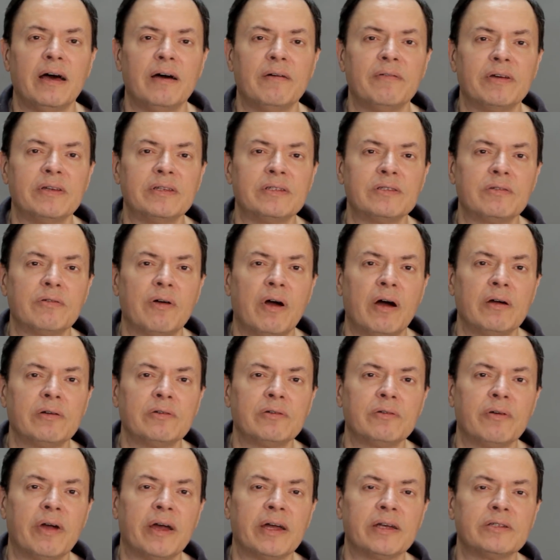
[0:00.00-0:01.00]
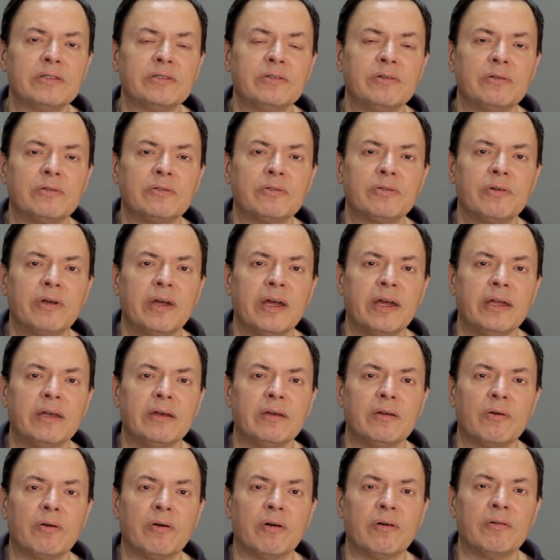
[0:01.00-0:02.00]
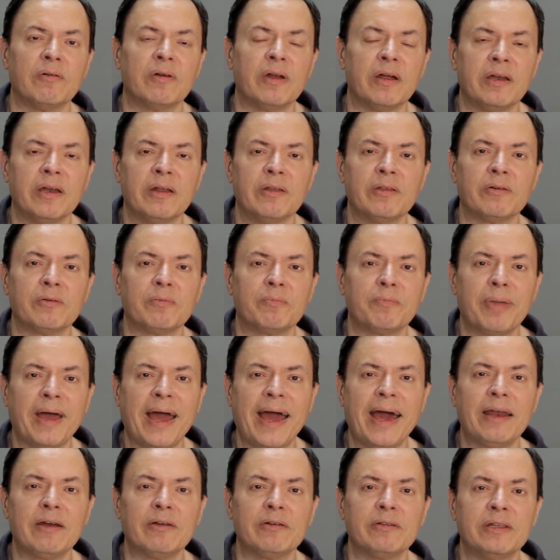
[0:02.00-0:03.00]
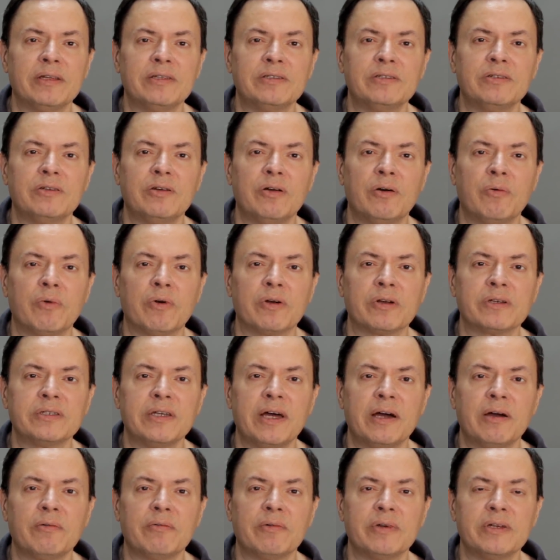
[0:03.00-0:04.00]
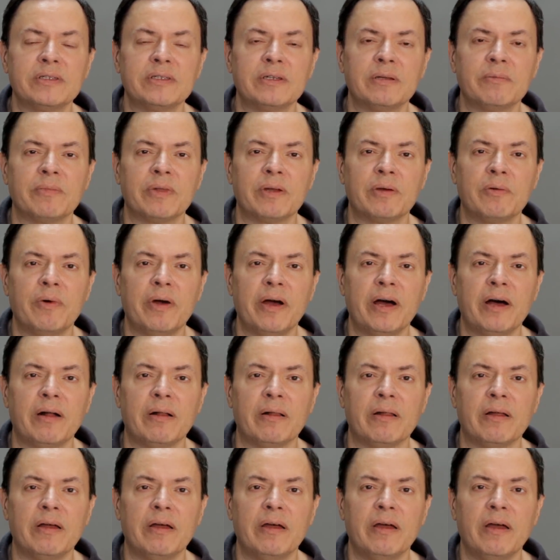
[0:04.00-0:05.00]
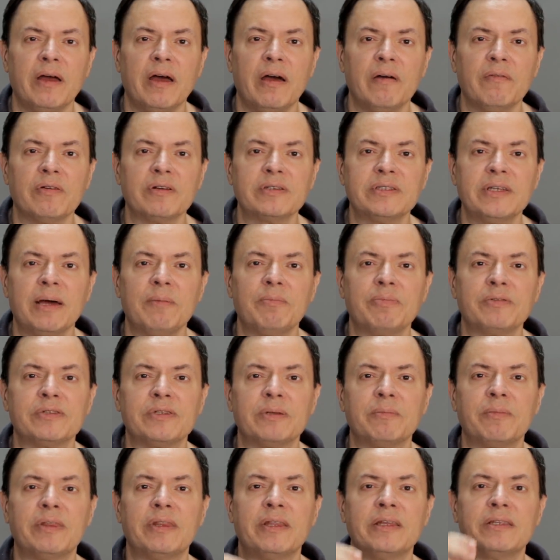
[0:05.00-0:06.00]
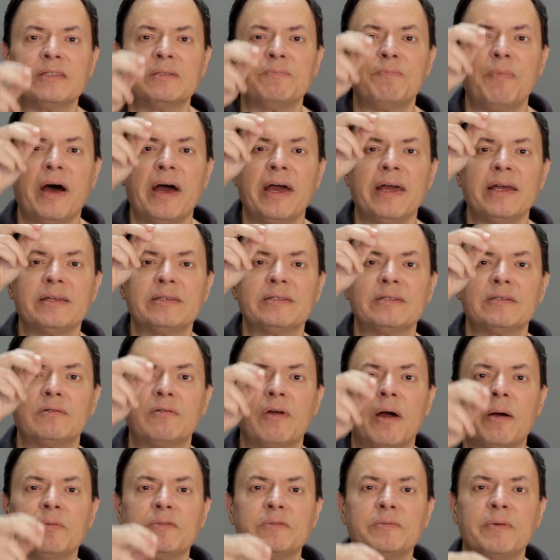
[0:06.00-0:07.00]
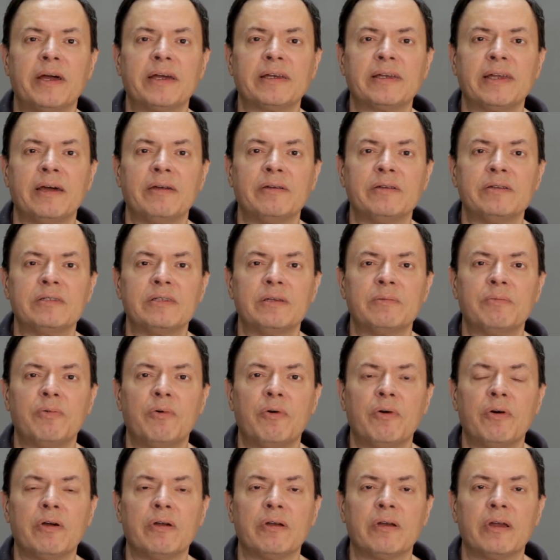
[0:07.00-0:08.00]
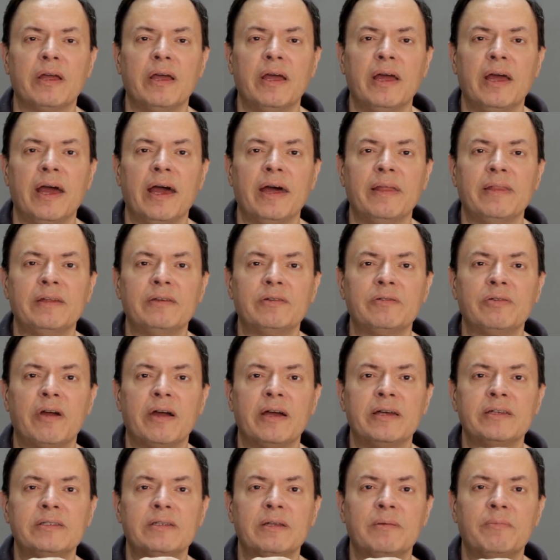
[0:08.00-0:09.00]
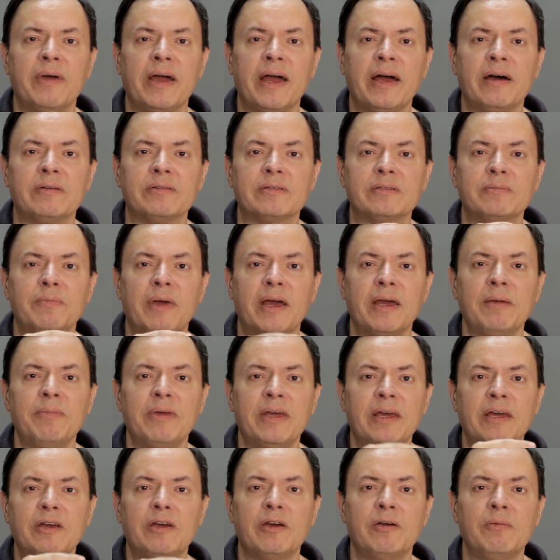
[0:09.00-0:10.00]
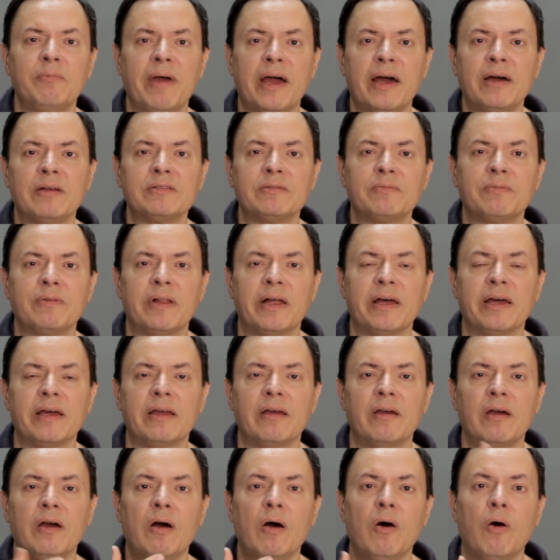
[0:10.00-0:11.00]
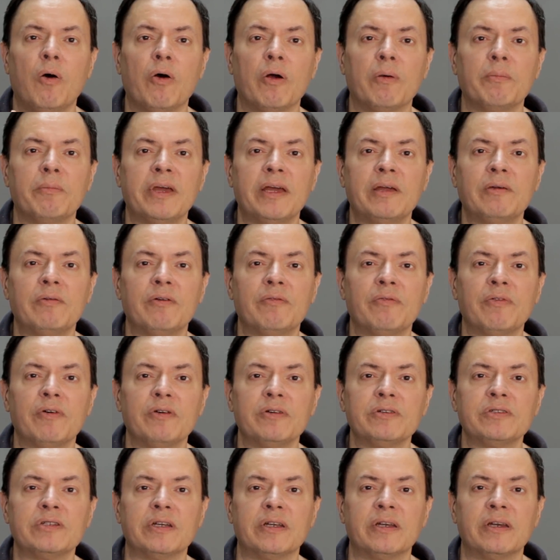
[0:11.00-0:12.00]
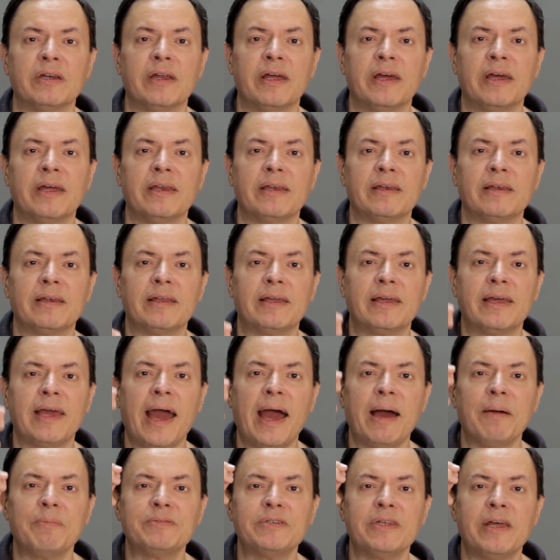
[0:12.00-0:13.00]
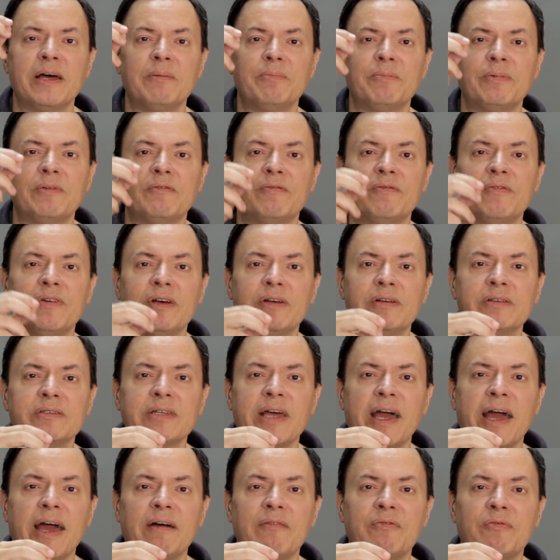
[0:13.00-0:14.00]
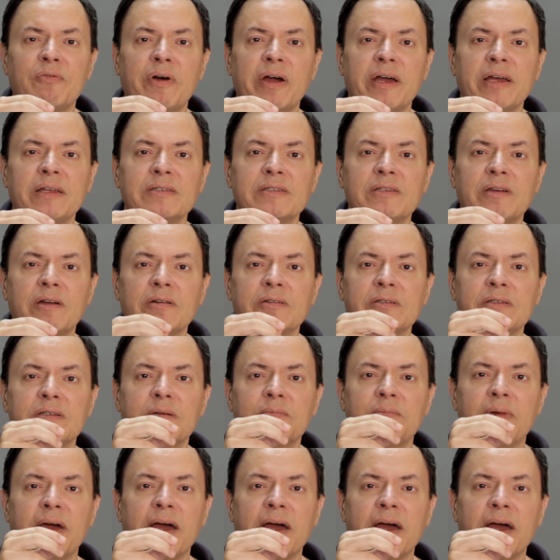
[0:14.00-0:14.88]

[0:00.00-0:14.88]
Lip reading: of a strong directional trend or another pattern that works out reasonably well. For example, something that spikes, drops back down to support, and then tries to bounce may be a good bounce play. Or a mean reversion. It gaps up and fills halfway and starts to